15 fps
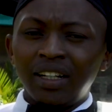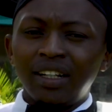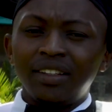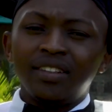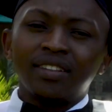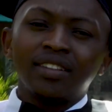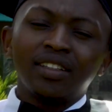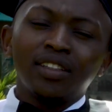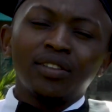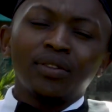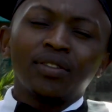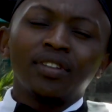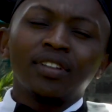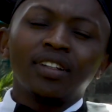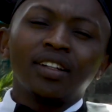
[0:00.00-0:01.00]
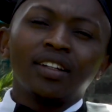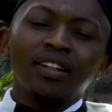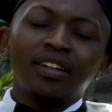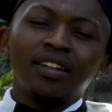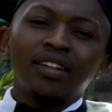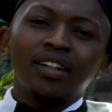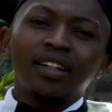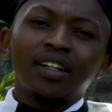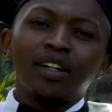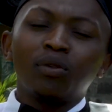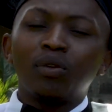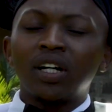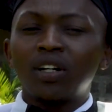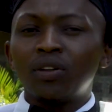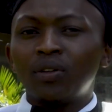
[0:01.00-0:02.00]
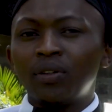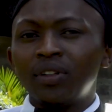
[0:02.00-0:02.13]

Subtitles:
legislations that I can work